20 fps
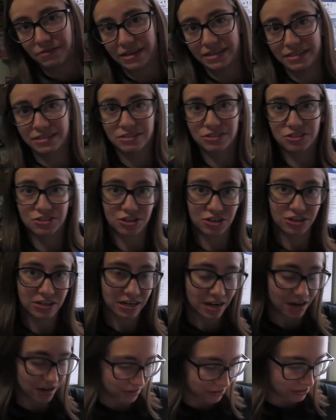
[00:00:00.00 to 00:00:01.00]
like certain
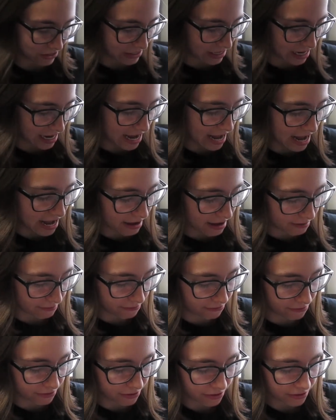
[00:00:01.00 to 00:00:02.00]
colors I
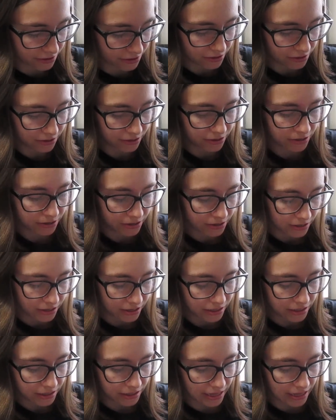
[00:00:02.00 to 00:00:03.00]
have.
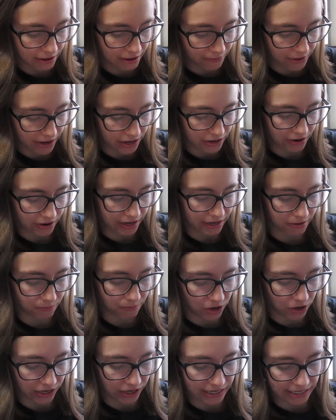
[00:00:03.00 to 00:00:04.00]
That way, I can
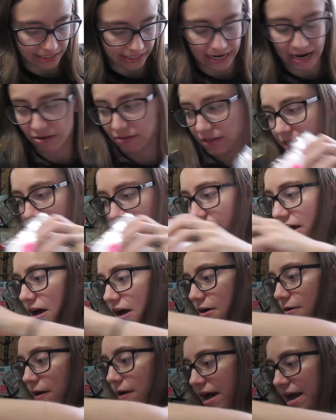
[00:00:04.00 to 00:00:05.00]
mark it down like,
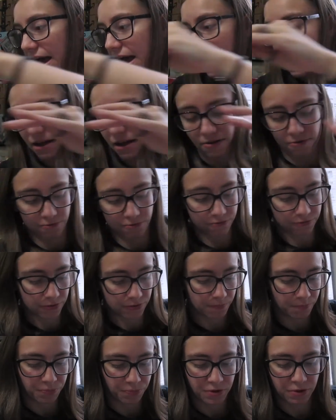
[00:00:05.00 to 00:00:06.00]
oh, I have
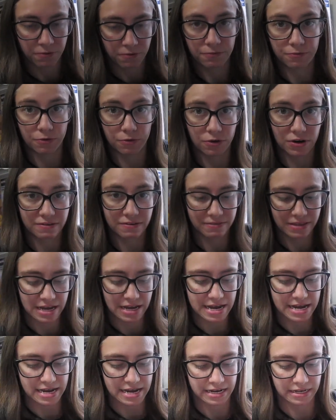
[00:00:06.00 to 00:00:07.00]
4 of
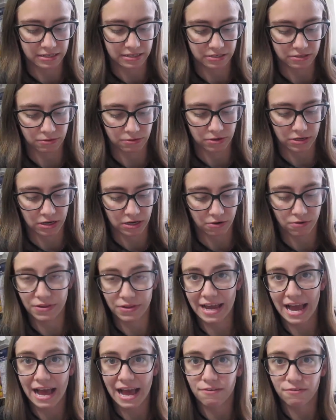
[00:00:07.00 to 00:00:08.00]
these, or only
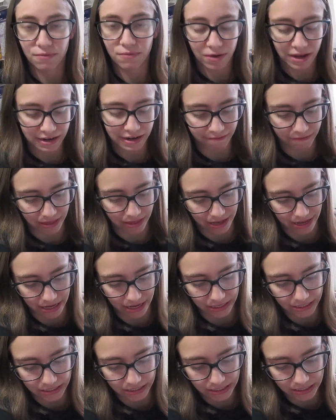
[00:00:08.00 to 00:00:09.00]
have 1 of
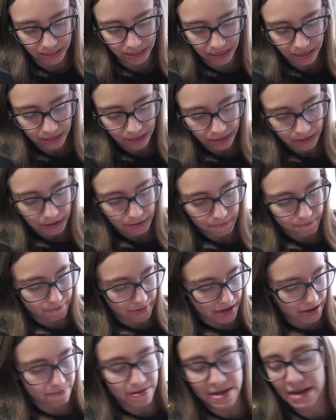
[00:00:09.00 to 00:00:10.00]
this.
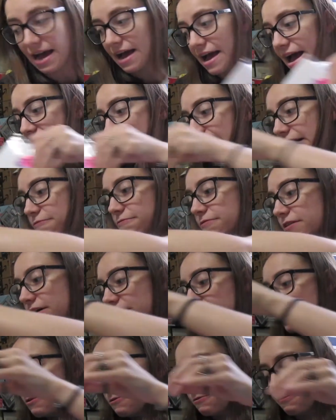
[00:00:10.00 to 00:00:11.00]
Maybe I have
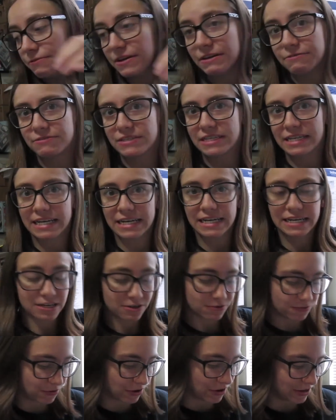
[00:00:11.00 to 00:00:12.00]
15
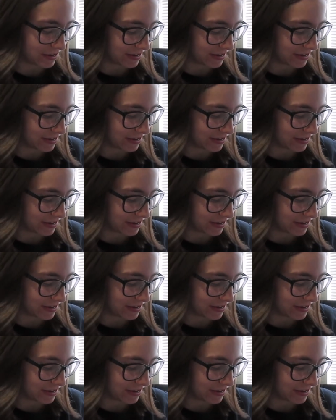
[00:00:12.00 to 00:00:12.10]
of